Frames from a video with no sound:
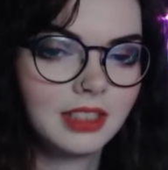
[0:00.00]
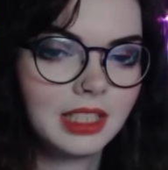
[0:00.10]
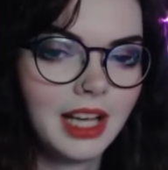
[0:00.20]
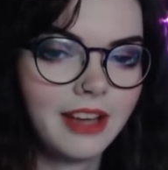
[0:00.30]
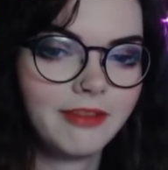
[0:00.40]

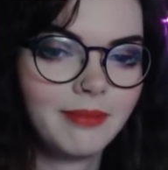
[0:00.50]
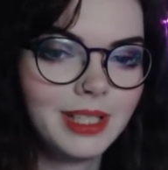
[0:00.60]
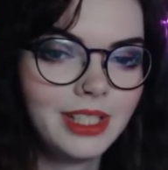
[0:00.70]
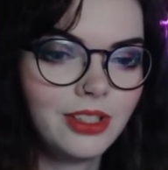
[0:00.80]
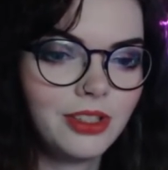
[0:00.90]
I've
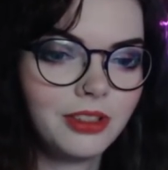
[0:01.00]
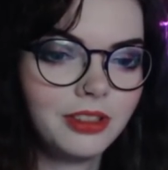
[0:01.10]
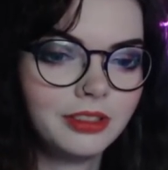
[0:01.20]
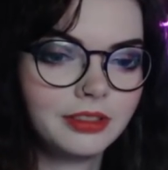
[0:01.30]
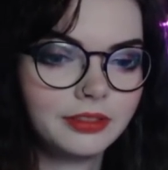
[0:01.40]
missed you.
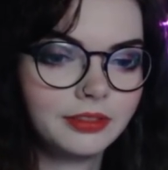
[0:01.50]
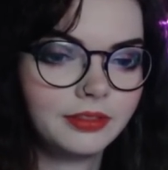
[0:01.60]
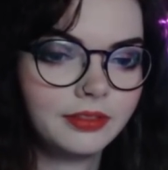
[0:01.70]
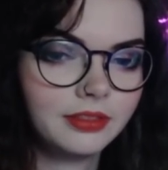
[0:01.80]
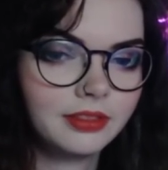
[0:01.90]

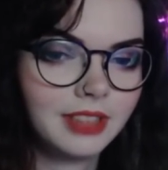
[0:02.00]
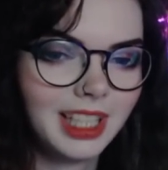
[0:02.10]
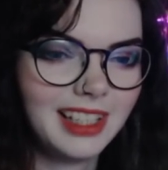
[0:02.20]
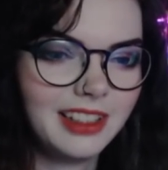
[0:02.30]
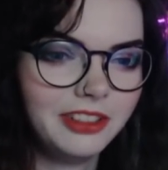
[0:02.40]

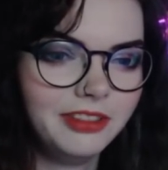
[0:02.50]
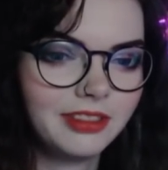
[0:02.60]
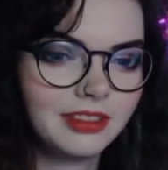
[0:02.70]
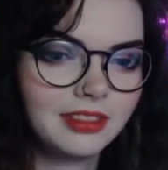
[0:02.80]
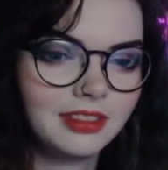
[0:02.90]
Kind of.
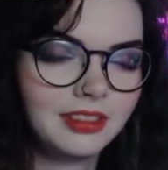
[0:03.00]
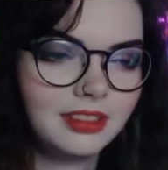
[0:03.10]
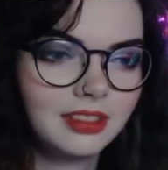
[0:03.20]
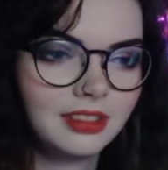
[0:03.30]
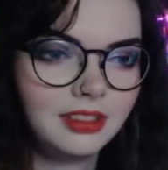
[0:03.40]

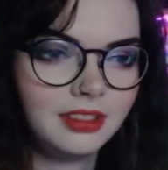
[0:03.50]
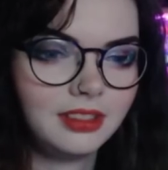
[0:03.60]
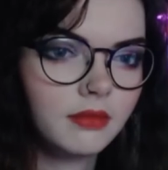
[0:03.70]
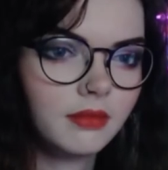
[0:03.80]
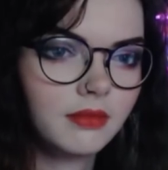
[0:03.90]

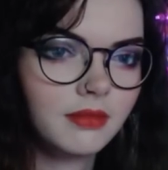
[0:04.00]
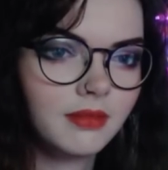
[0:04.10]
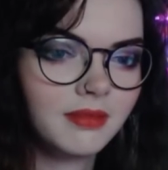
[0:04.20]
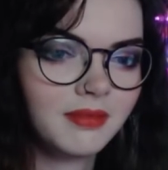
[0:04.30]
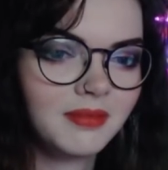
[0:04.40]
It would
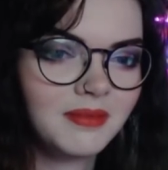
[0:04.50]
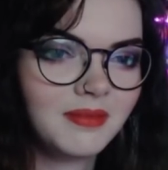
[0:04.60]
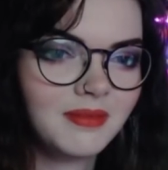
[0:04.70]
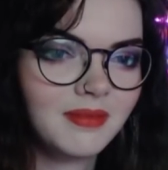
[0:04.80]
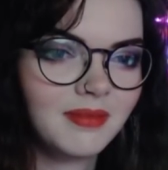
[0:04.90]
seem
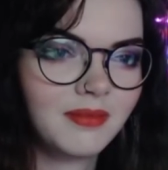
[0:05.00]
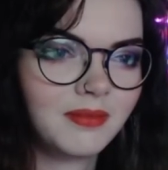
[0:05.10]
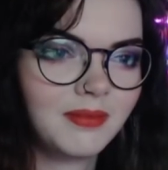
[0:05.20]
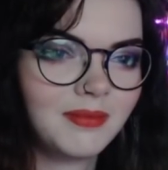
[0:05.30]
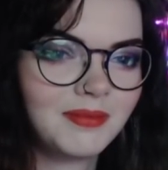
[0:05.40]
so.
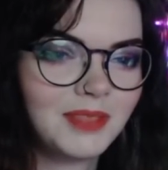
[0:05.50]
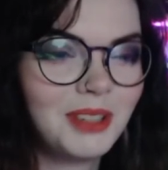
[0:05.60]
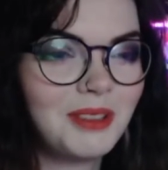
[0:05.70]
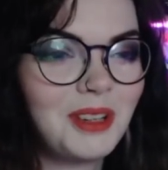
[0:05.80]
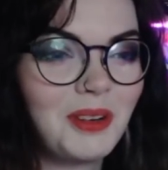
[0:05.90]

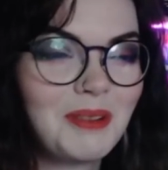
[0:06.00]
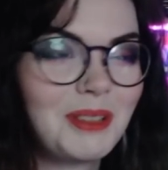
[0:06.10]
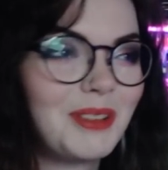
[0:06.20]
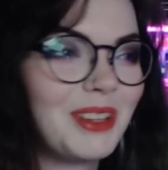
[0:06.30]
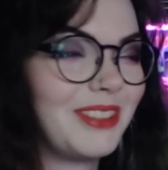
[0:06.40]
Oh no, here we go
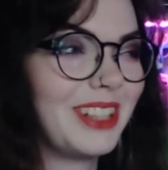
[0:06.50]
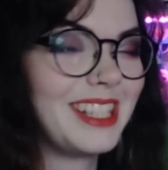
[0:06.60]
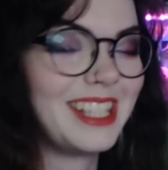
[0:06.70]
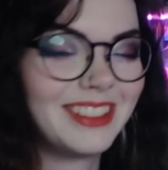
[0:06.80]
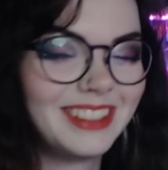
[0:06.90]
with a fucking
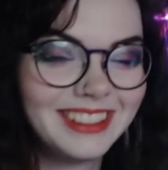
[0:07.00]
cereal